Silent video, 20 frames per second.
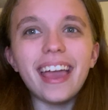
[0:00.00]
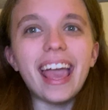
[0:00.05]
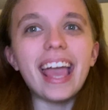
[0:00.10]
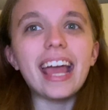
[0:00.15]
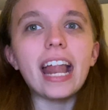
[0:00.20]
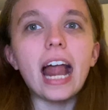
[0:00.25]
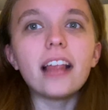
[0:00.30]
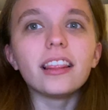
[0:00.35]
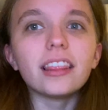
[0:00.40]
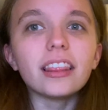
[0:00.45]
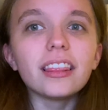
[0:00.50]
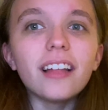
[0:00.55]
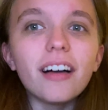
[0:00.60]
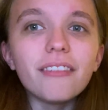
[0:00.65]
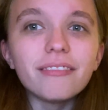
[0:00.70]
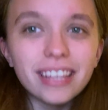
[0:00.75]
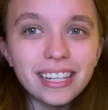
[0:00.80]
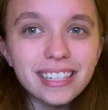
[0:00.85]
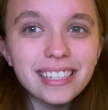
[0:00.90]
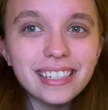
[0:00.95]
And I
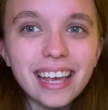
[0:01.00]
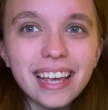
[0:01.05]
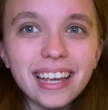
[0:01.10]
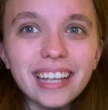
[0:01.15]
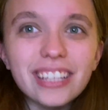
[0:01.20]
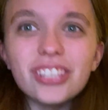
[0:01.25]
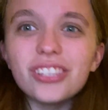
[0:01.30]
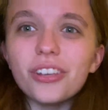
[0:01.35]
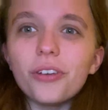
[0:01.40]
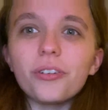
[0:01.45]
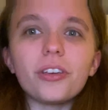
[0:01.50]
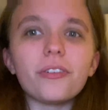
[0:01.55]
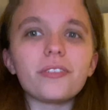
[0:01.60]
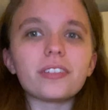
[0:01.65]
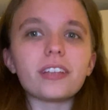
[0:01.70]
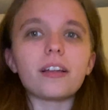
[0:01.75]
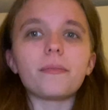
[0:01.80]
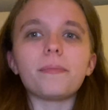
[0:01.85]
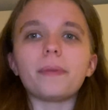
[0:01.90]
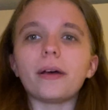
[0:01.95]
love this thing. It's so cute.
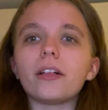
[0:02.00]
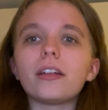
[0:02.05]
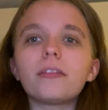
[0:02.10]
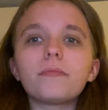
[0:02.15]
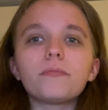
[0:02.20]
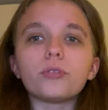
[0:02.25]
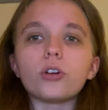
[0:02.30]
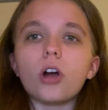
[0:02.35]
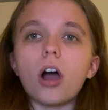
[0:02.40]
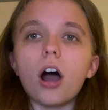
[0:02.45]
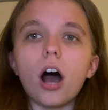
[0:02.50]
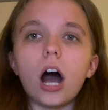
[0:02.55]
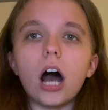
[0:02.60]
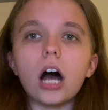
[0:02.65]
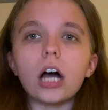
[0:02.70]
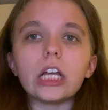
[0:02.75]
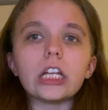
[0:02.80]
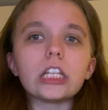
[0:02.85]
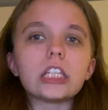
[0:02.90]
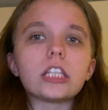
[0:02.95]
It's got a built-in
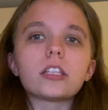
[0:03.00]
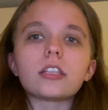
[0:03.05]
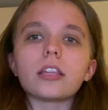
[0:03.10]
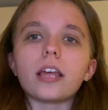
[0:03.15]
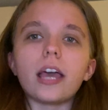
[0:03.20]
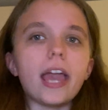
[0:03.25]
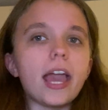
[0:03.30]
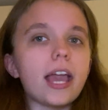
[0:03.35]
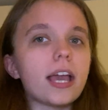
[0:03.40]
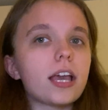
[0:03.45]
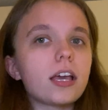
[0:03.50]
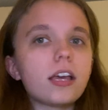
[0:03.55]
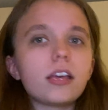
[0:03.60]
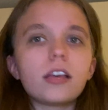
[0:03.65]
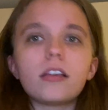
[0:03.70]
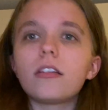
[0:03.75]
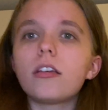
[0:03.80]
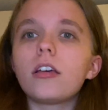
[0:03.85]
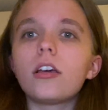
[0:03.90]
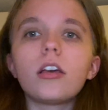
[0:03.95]
bra. It's like,
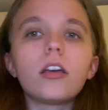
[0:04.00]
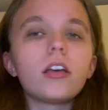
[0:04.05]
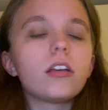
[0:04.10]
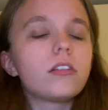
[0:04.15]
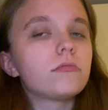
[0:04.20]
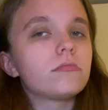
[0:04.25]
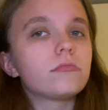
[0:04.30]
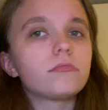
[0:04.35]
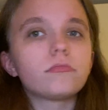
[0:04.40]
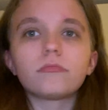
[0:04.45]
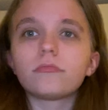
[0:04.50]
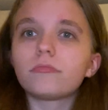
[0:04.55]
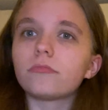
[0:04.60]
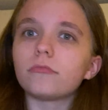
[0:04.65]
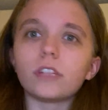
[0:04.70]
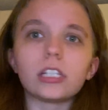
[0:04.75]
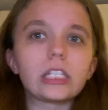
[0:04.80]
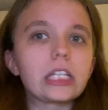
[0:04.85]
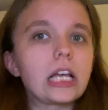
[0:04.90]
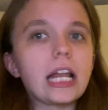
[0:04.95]

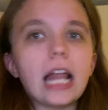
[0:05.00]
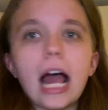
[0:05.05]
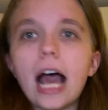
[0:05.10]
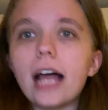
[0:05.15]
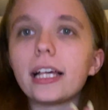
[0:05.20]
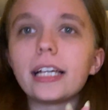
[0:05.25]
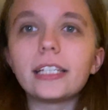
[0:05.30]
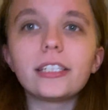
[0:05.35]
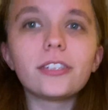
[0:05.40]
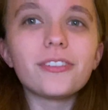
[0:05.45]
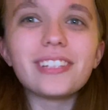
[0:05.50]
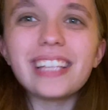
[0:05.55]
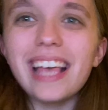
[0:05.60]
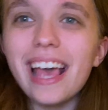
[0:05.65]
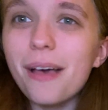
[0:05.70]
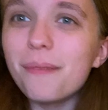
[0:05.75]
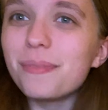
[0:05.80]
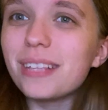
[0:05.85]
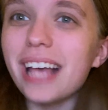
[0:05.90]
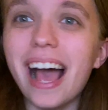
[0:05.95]
once again, highlights those
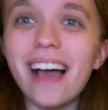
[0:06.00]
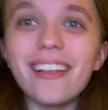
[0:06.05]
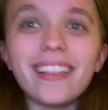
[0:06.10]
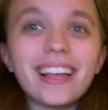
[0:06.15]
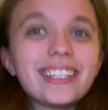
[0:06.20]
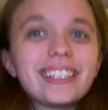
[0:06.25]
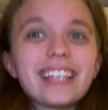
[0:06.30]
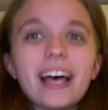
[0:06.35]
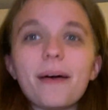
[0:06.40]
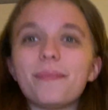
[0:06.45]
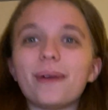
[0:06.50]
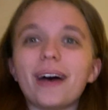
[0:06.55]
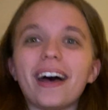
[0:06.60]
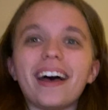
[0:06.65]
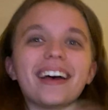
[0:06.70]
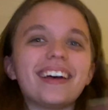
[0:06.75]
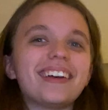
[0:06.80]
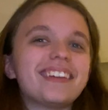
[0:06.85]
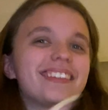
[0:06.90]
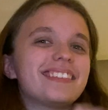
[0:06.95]
hips, highlights that
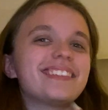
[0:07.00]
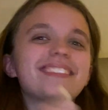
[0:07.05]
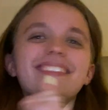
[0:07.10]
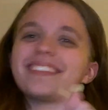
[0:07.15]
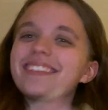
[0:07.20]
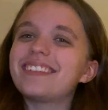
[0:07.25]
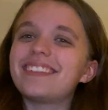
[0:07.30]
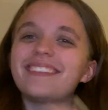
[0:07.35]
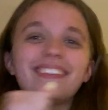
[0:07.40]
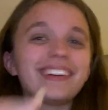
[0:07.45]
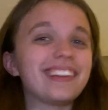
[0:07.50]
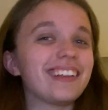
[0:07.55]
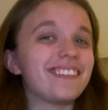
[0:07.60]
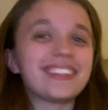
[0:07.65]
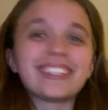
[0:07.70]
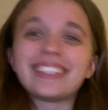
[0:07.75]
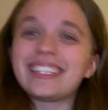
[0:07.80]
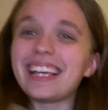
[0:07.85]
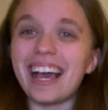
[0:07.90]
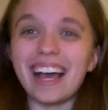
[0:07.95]
butt. We love
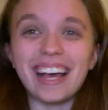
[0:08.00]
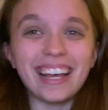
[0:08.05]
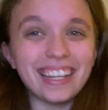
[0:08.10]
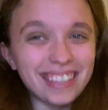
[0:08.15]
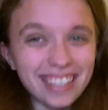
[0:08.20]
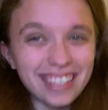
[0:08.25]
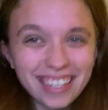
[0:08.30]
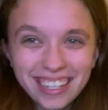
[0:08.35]
to see it.